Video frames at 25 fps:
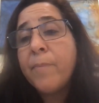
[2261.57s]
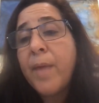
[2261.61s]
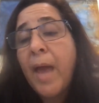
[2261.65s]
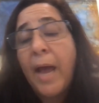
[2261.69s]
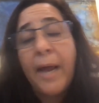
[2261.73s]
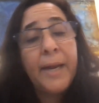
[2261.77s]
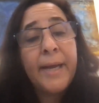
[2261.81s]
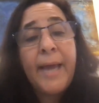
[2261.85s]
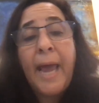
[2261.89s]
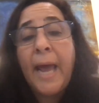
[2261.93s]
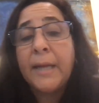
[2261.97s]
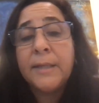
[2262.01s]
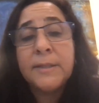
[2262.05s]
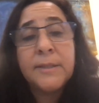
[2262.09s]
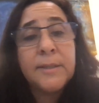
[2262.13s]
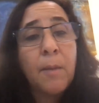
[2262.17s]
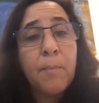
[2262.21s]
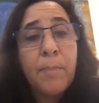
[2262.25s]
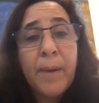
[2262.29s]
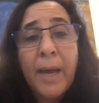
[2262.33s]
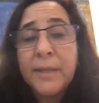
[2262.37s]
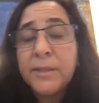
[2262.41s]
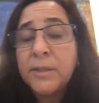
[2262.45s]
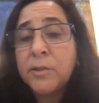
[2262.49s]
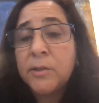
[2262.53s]
And again, some
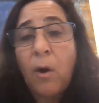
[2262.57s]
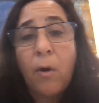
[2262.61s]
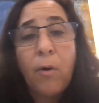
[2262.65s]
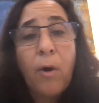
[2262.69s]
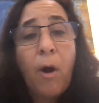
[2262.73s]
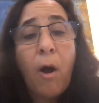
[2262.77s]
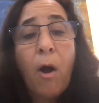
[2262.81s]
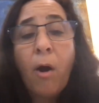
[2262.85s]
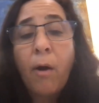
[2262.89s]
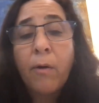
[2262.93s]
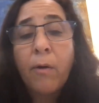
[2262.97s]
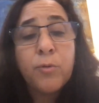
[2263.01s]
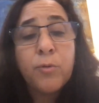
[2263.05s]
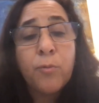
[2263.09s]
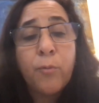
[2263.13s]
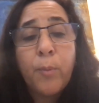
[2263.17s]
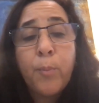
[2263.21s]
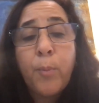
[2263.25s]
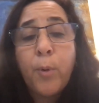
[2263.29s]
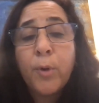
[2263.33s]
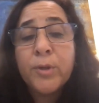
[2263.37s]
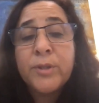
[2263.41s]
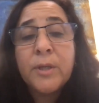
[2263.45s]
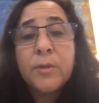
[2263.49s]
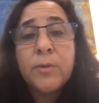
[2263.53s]
cases are
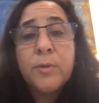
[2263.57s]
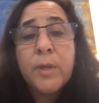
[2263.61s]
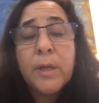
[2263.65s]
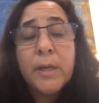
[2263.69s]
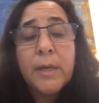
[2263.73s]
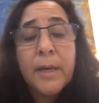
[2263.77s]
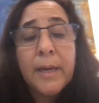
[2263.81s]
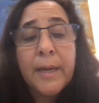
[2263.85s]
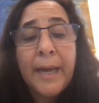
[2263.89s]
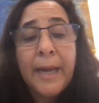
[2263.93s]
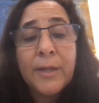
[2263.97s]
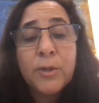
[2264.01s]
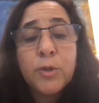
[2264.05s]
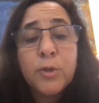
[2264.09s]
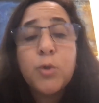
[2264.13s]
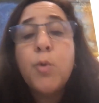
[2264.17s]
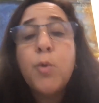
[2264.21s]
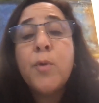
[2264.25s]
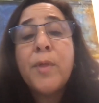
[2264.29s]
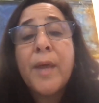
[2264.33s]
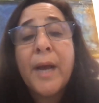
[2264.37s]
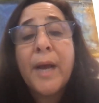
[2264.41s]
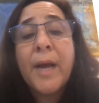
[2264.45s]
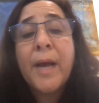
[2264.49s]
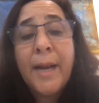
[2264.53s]
reported late
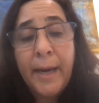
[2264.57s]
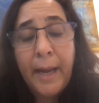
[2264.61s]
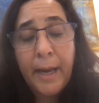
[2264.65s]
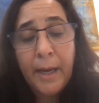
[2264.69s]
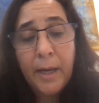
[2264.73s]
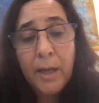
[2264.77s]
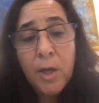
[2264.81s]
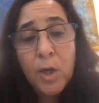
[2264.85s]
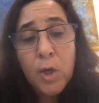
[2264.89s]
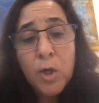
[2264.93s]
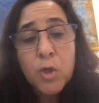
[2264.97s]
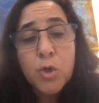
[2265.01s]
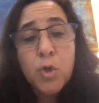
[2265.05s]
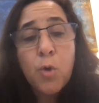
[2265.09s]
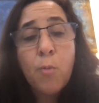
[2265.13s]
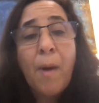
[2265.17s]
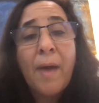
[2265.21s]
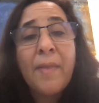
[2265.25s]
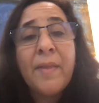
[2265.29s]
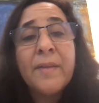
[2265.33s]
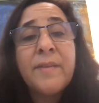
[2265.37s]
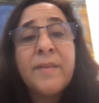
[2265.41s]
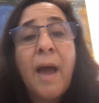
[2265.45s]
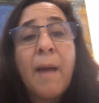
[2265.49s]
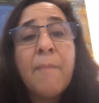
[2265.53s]
to the clinic. So by
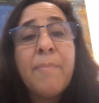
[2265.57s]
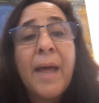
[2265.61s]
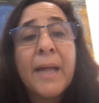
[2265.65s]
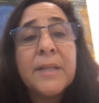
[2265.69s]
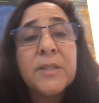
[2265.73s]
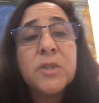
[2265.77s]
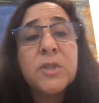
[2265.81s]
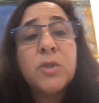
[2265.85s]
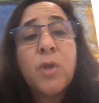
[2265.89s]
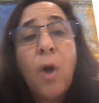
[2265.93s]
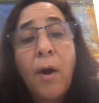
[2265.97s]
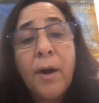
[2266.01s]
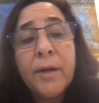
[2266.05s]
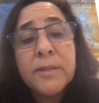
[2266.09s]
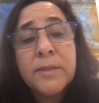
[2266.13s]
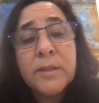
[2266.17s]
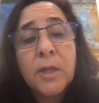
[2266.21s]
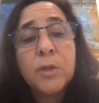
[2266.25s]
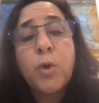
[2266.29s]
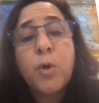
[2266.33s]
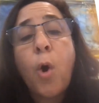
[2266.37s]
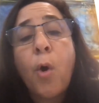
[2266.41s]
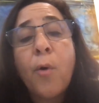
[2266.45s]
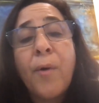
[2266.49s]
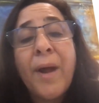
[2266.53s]
the time that starts,
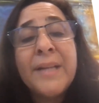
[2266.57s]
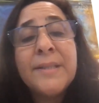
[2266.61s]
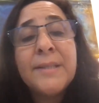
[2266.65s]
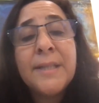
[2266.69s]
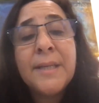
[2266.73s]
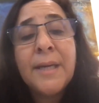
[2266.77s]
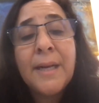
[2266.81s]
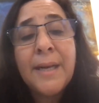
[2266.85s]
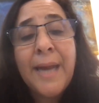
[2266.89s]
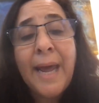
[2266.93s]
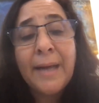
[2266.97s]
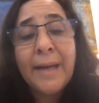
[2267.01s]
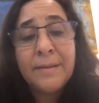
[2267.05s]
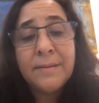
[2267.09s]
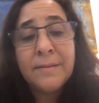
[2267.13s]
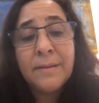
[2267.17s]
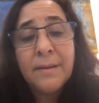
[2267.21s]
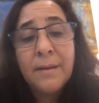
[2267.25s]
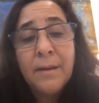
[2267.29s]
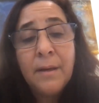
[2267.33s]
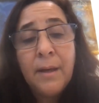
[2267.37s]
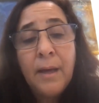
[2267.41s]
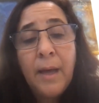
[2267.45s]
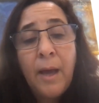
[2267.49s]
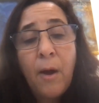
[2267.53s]
it's already late
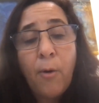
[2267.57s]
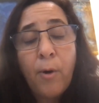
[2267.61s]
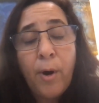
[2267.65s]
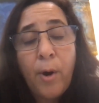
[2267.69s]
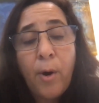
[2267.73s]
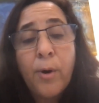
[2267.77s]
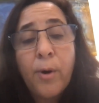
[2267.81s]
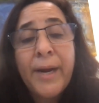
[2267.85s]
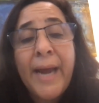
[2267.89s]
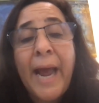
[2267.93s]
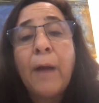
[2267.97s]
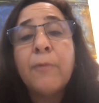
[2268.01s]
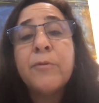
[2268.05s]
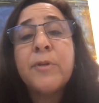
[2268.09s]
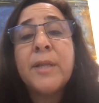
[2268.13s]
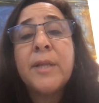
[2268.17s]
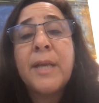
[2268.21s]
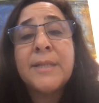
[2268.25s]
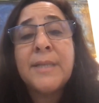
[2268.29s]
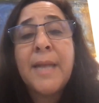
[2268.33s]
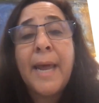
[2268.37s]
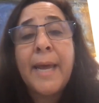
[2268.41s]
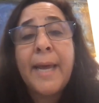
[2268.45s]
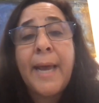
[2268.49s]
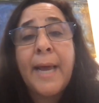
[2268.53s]
or counted
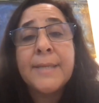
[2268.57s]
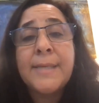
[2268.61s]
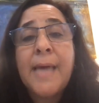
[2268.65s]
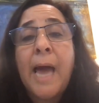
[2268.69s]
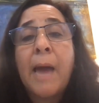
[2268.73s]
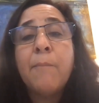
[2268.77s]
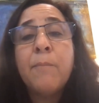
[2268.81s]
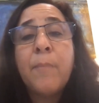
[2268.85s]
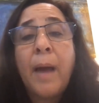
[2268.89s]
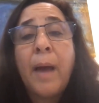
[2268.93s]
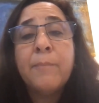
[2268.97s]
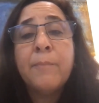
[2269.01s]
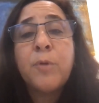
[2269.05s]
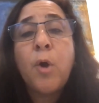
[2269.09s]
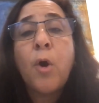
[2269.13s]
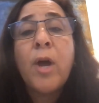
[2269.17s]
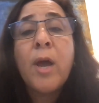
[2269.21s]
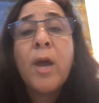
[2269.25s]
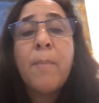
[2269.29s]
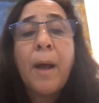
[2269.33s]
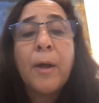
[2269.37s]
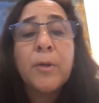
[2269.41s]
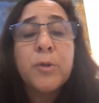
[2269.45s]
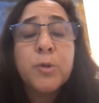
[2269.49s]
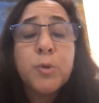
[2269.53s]
as a late case. I'm talking
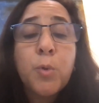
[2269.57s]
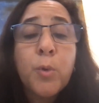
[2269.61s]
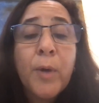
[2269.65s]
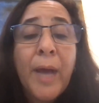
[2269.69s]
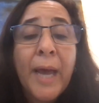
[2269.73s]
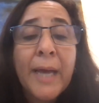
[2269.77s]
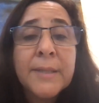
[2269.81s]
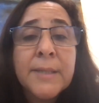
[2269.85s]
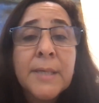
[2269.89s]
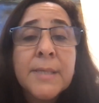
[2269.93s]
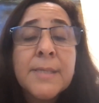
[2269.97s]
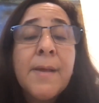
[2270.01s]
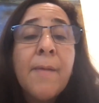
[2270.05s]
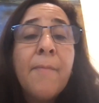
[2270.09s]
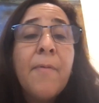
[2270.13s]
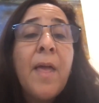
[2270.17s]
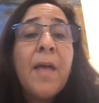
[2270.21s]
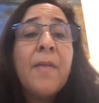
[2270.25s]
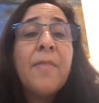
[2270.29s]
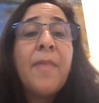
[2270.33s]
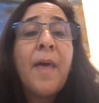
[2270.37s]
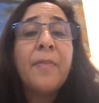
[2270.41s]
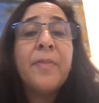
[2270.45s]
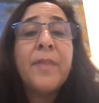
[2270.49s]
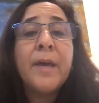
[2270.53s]
about two cases
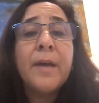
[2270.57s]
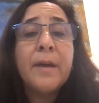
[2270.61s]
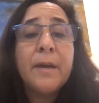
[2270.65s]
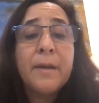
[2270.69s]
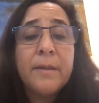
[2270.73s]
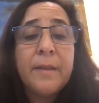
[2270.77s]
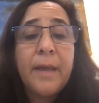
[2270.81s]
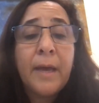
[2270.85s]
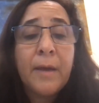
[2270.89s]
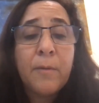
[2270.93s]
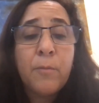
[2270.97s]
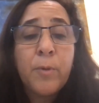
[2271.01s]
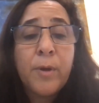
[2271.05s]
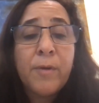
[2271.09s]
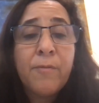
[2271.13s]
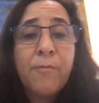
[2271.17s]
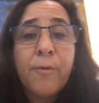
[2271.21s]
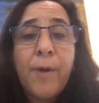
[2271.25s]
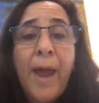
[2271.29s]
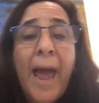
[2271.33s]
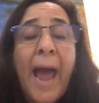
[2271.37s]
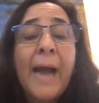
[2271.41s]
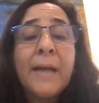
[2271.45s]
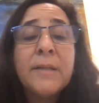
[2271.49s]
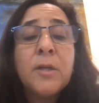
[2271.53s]
that we've
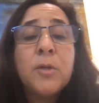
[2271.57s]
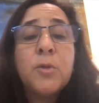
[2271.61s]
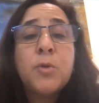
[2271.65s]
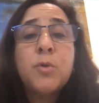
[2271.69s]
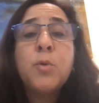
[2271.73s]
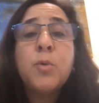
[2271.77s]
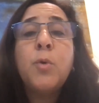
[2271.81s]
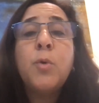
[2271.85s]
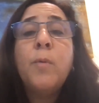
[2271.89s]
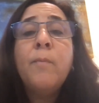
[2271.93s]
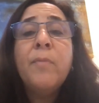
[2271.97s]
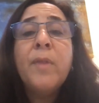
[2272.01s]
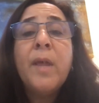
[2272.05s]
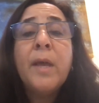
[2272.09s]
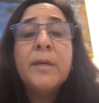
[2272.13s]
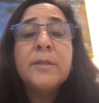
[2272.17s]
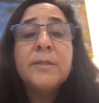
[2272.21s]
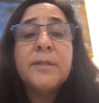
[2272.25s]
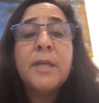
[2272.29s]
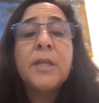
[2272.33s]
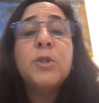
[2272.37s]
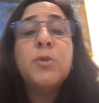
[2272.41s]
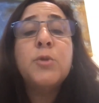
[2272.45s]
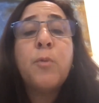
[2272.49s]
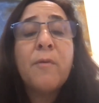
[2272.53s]
reacted to
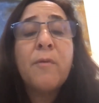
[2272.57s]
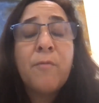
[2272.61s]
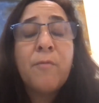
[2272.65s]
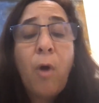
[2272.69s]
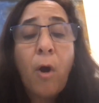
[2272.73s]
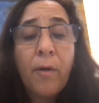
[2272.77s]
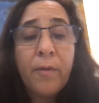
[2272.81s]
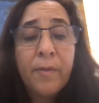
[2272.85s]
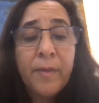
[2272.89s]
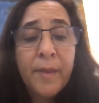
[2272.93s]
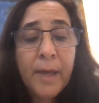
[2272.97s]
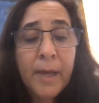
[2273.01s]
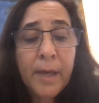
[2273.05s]
since we've got